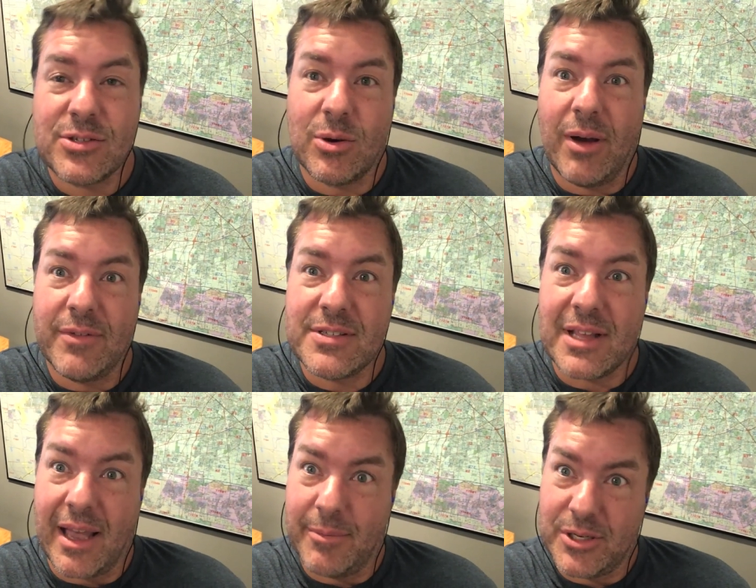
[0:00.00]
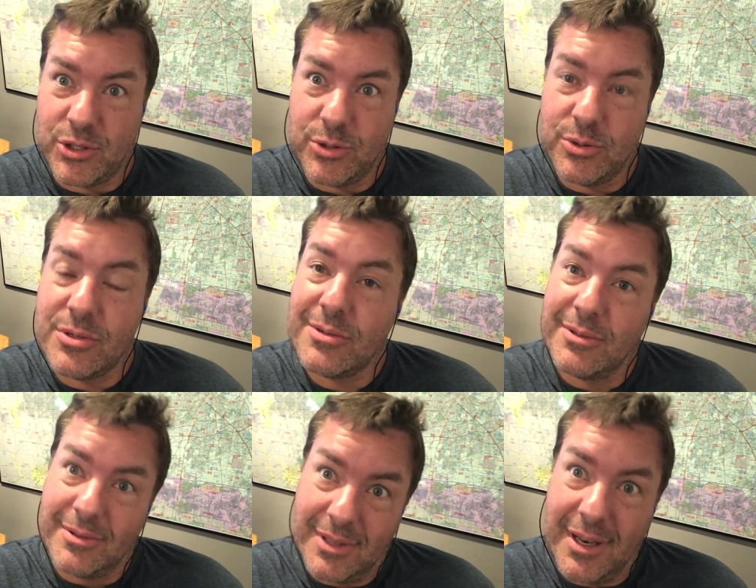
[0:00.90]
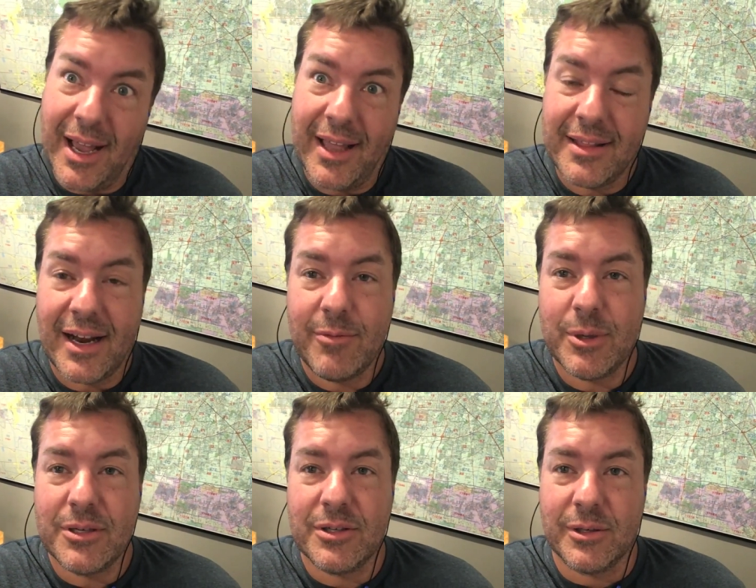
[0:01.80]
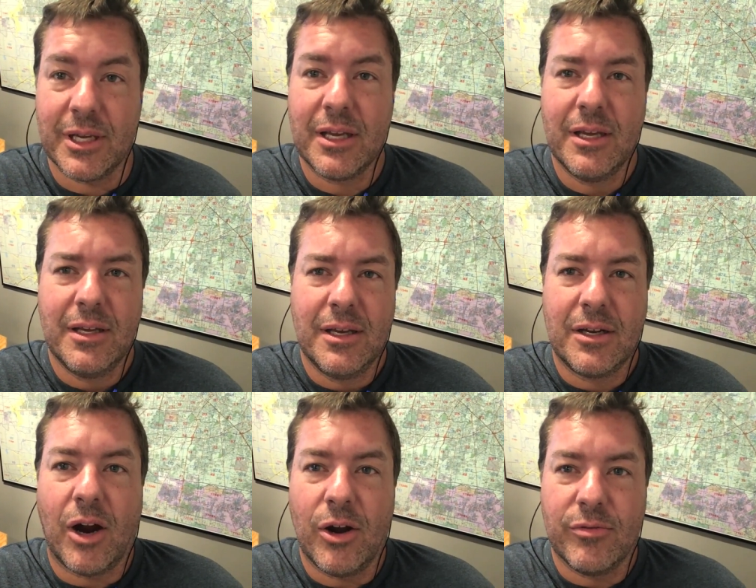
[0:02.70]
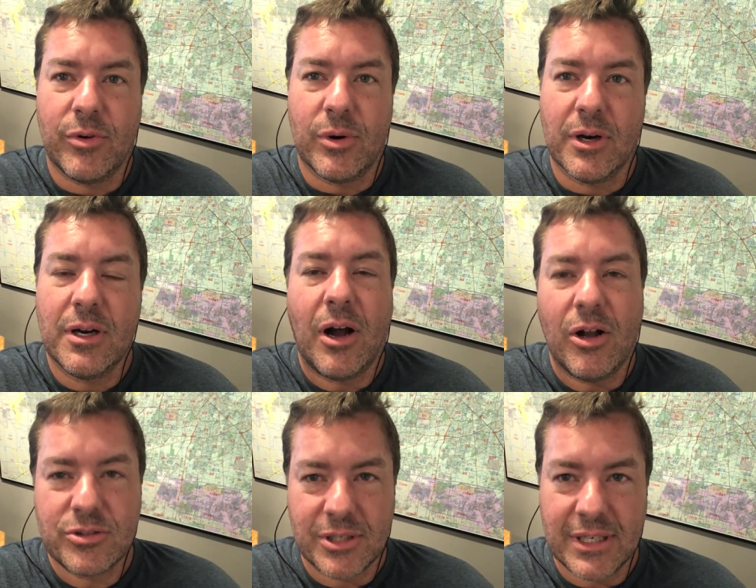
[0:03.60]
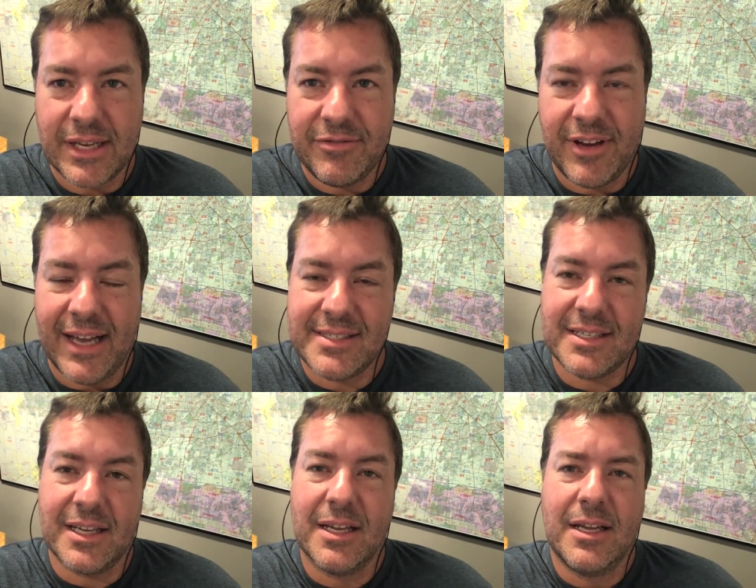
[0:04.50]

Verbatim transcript: So obviously I'm going to choose the diet that I've been doing, carnivore, alternate day fasting.